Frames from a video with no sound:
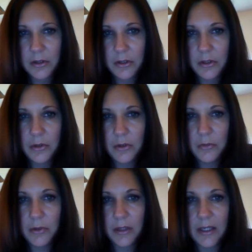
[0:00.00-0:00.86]
you
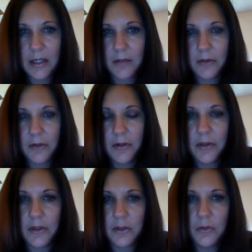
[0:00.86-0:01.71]
believe
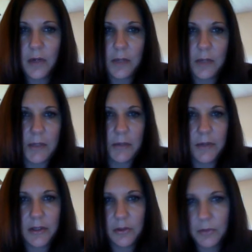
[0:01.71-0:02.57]
that you want to be
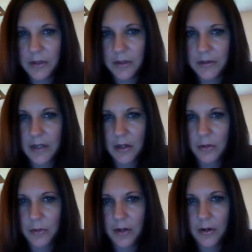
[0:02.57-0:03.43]
within your real estate
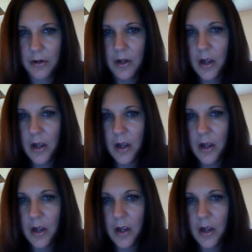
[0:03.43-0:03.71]
career.